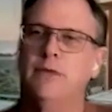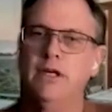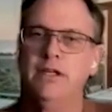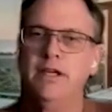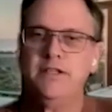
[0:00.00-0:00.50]

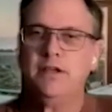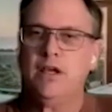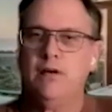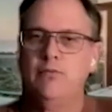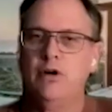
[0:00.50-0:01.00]
And it
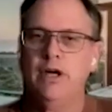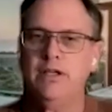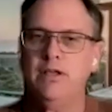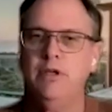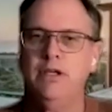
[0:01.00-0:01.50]
doesn't come
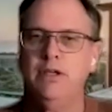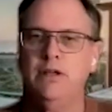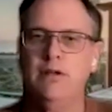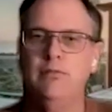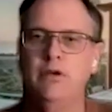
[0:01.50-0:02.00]
right
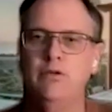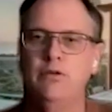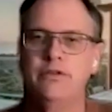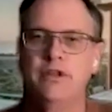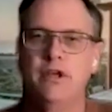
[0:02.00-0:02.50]
immediately,
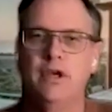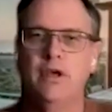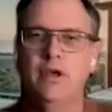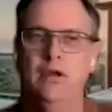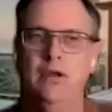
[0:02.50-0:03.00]
because
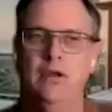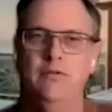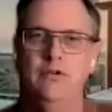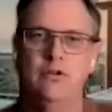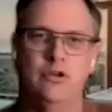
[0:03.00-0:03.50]

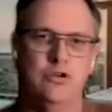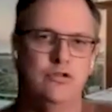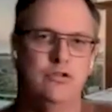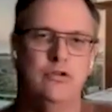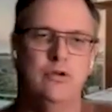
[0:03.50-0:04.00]
if you're not
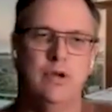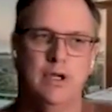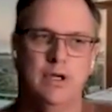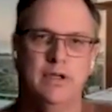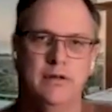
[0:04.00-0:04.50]
used to
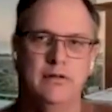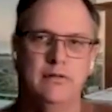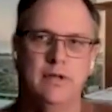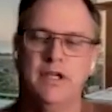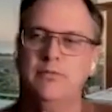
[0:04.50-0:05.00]
doing it, it
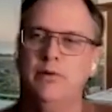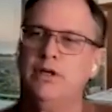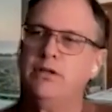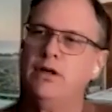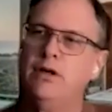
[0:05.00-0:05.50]
takes a
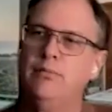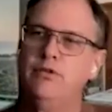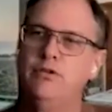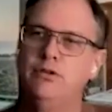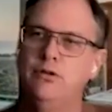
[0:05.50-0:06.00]
bit of
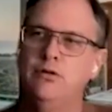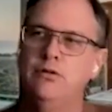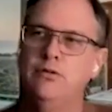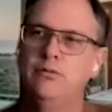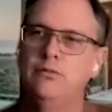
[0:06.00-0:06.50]
time to
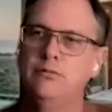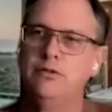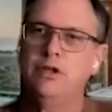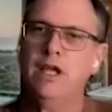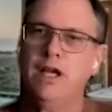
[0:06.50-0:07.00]

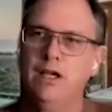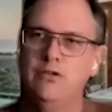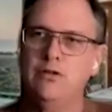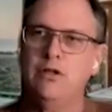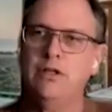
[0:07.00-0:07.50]
get
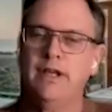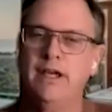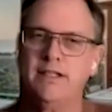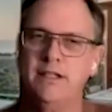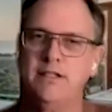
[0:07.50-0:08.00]
into it. It
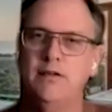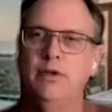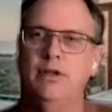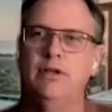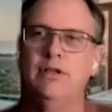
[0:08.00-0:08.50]
takes
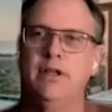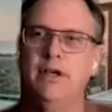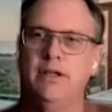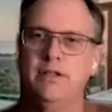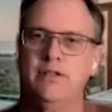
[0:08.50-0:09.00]
discipline. It
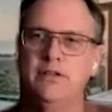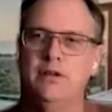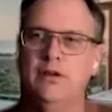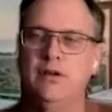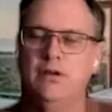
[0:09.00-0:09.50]

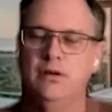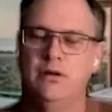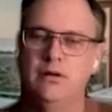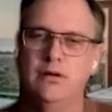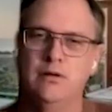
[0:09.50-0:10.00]
takes,
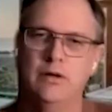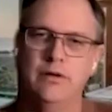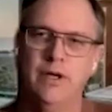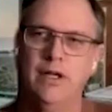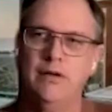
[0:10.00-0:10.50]
do
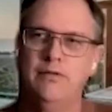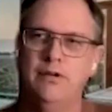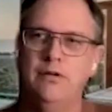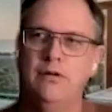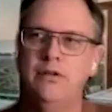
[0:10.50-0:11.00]
I really
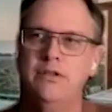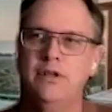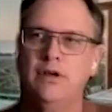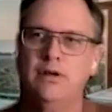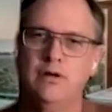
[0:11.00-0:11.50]
have to do
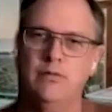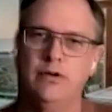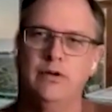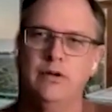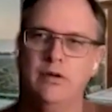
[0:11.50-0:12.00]
this now?
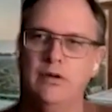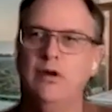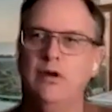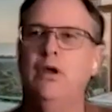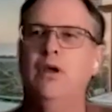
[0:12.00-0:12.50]
Come on, you know.